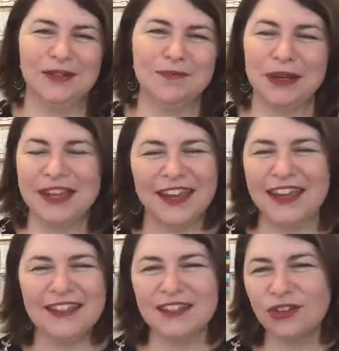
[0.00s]
But yeah,
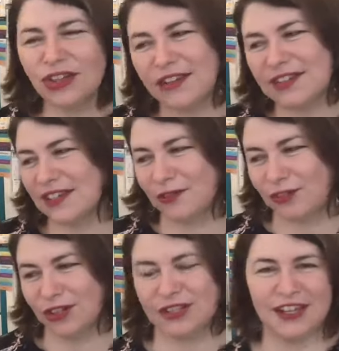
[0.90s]
he still leaves stuff
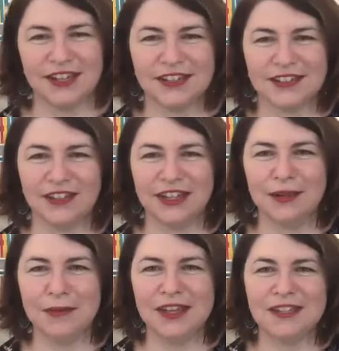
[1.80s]
on the desk. Like
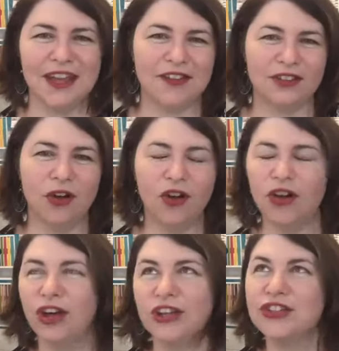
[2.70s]
he makes out,
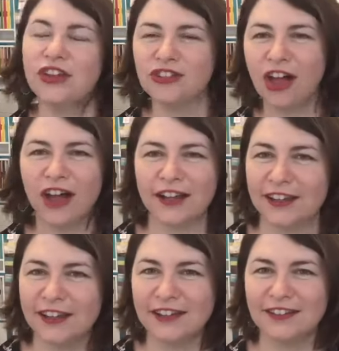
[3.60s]
oh, I don't like
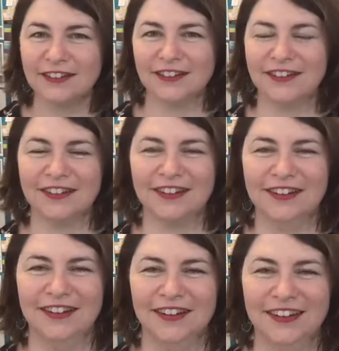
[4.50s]
it.
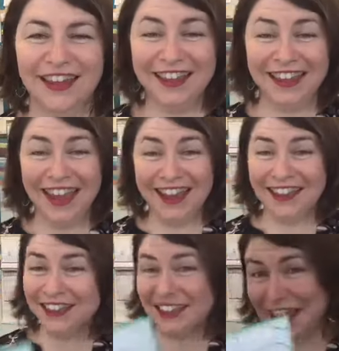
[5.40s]

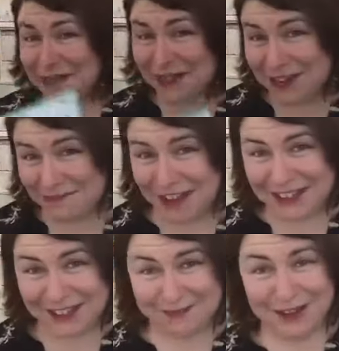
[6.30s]
Look how many
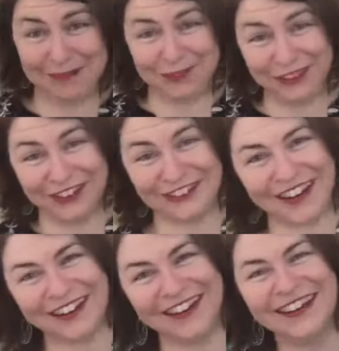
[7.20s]
messy people
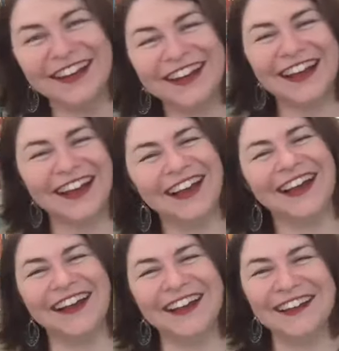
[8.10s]

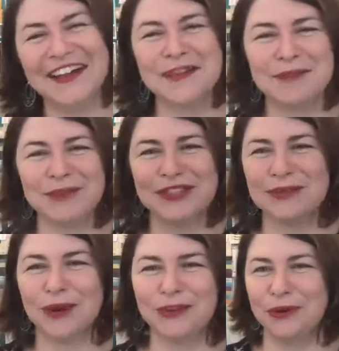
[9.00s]
there are. Maybe
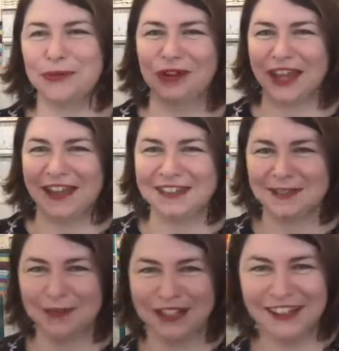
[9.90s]
that's why you all relate
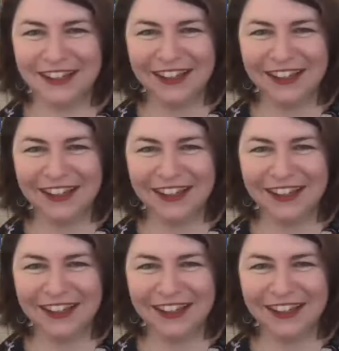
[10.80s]
to me.